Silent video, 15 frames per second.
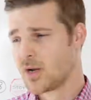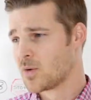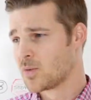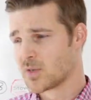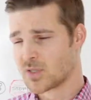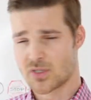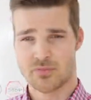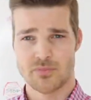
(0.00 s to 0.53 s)

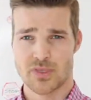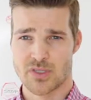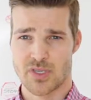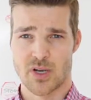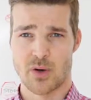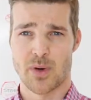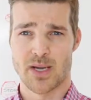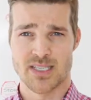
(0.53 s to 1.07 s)
which is
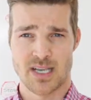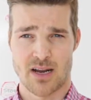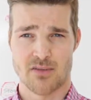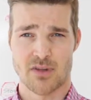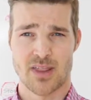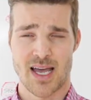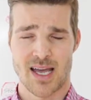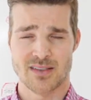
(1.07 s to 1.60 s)
going to weigh
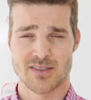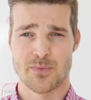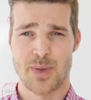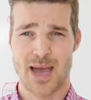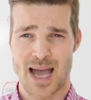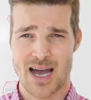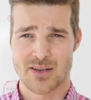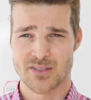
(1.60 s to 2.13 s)
several thousand
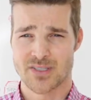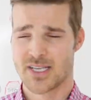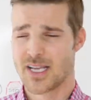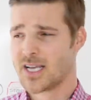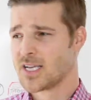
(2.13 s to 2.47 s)
pounds.